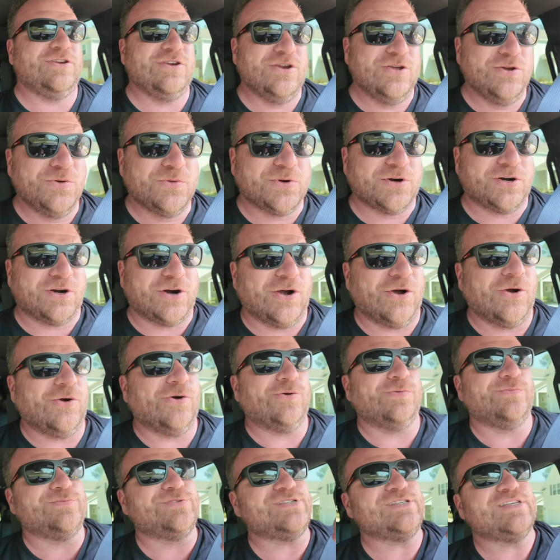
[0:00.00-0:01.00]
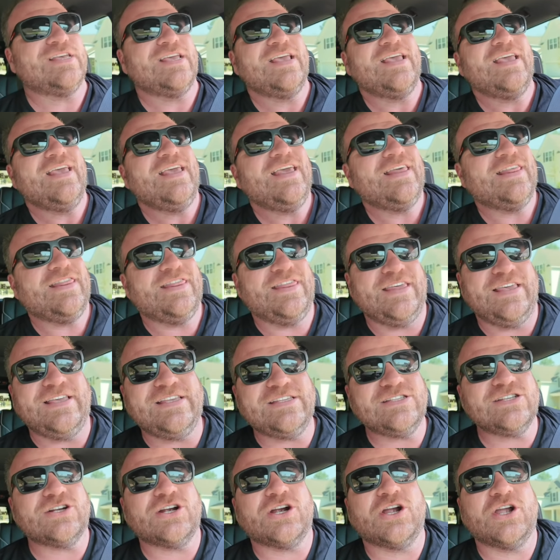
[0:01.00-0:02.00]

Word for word: newer homes, these are